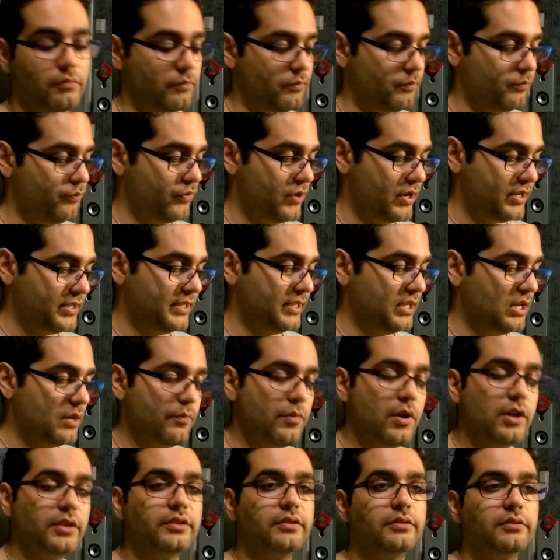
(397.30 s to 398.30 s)
pressing a
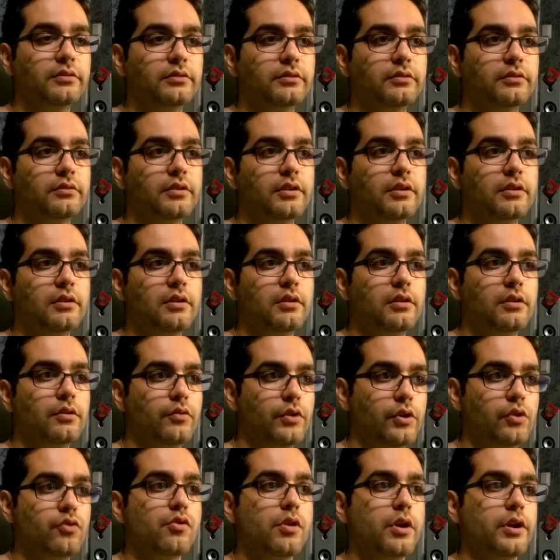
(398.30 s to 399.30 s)
button
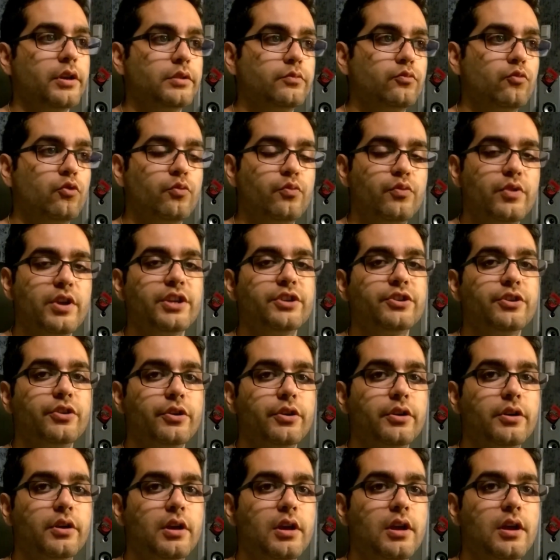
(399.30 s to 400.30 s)
requires more
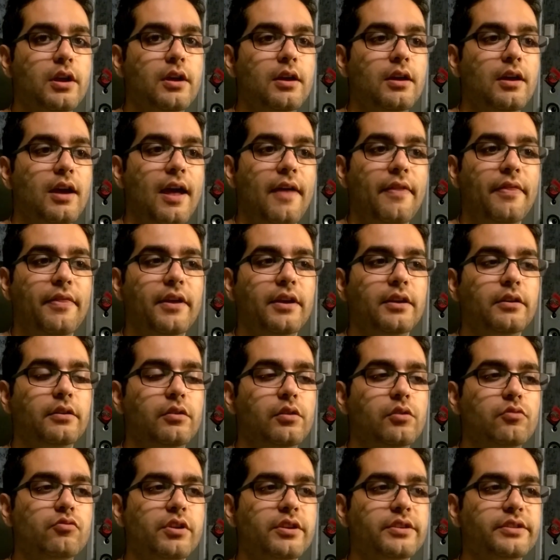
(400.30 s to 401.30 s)
pressure, and then
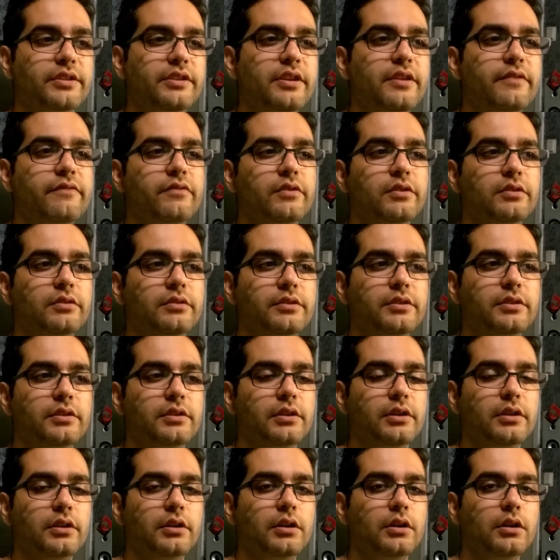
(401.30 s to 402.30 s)
requires a different
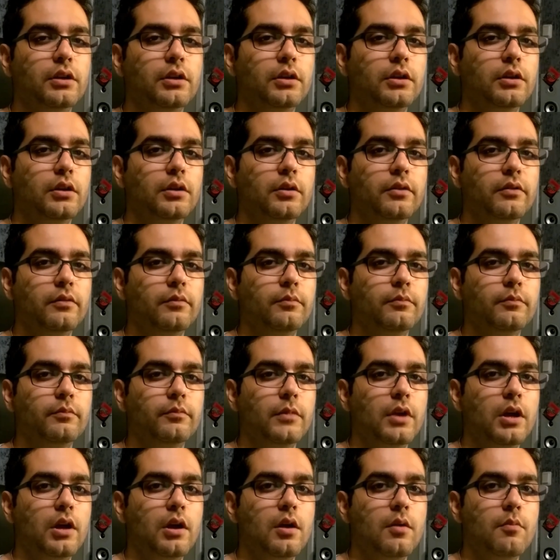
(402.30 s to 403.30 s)

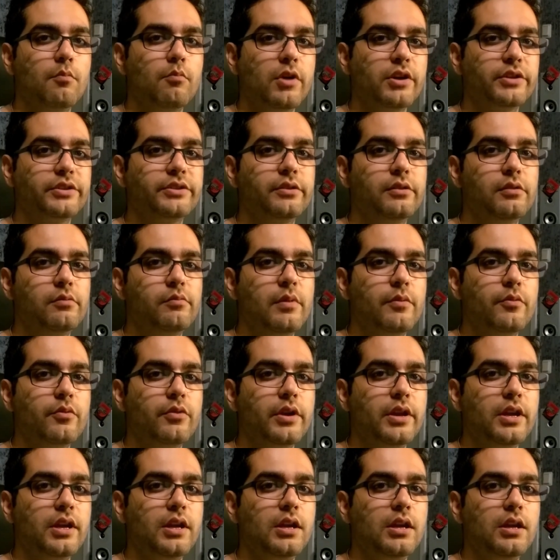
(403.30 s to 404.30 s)
muscle
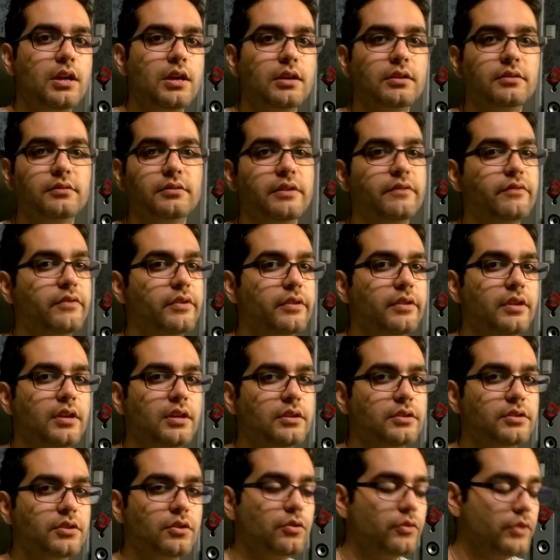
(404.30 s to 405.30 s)
memory and everything.
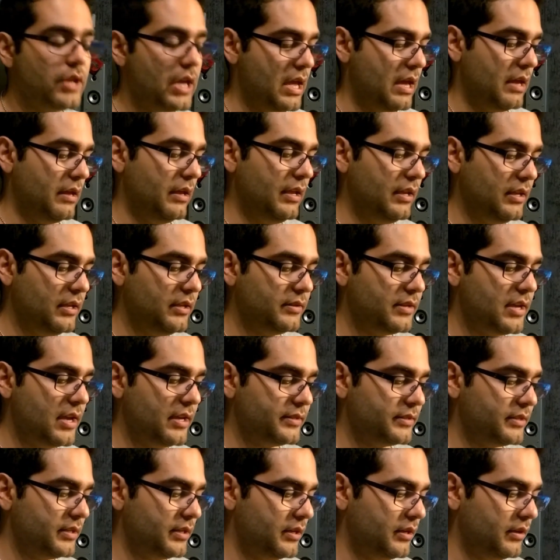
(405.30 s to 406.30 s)
So yeah, it
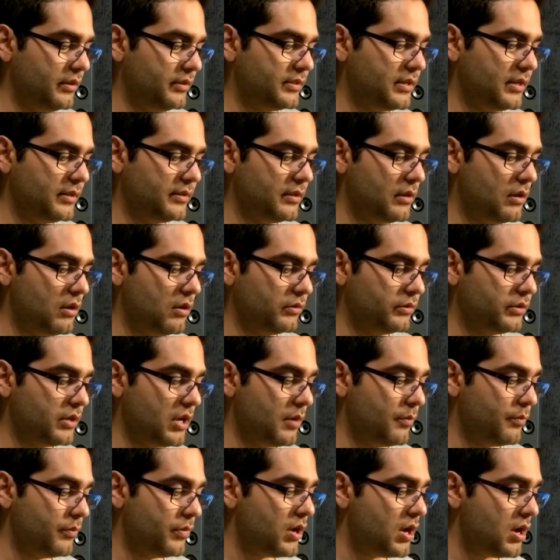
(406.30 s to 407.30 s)
takes a long
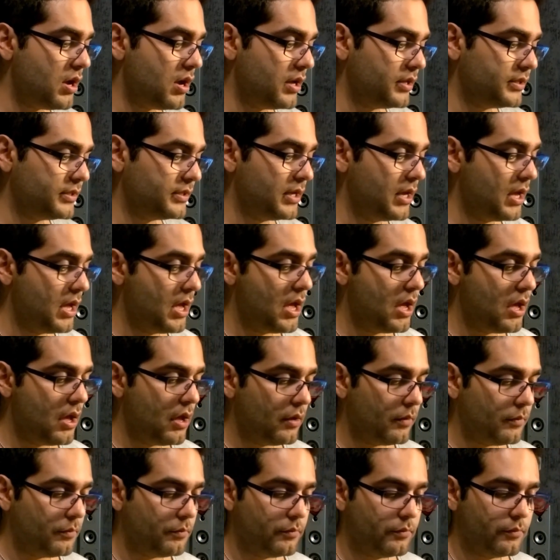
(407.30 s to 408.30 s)
time. But
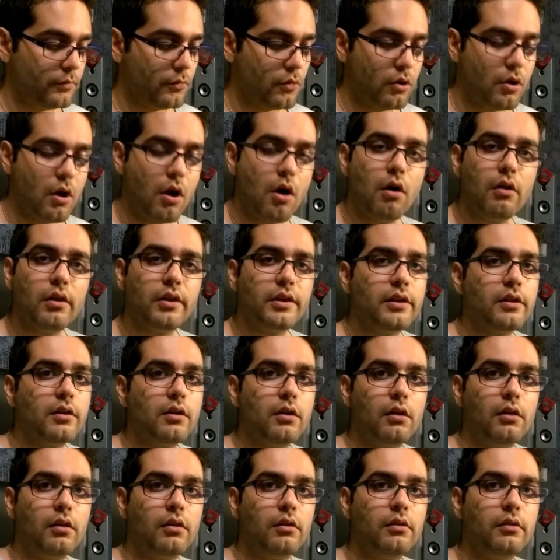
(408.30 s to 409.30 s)
all in
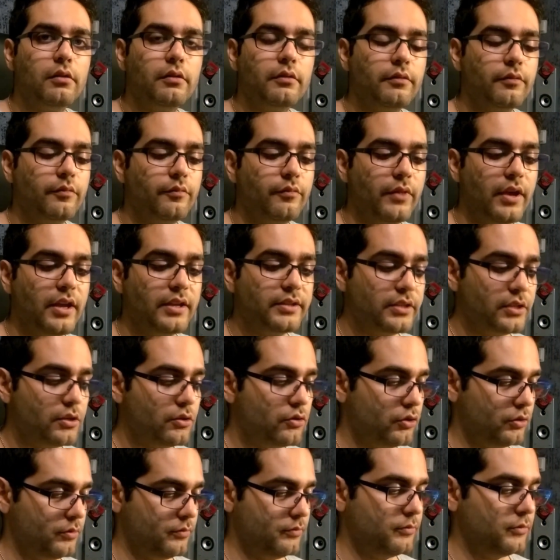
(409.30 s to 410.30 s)
all, it's a
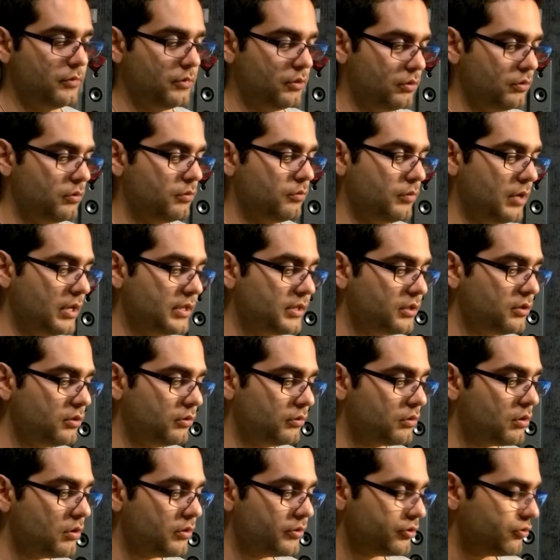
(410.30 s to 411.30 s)

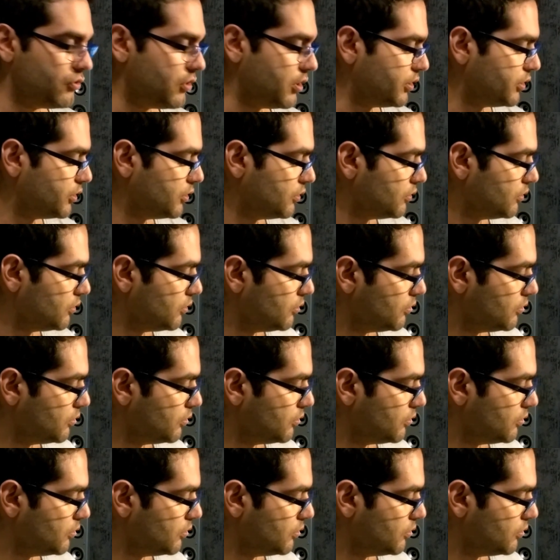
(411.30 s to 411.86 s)
good construction,